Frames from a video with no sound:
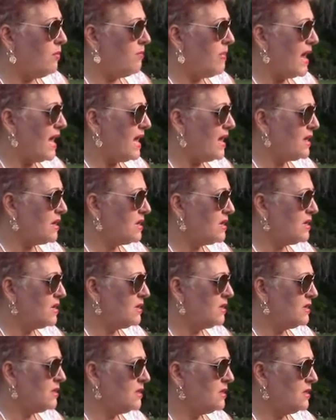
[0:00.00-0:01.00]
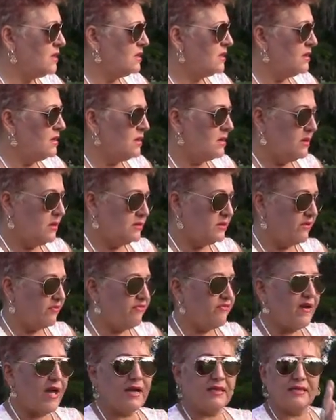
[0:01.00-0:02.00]
back, the
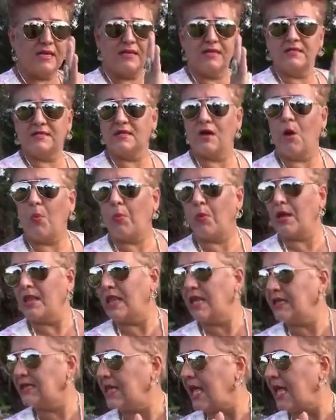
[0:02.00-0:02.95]
fact that it's upright like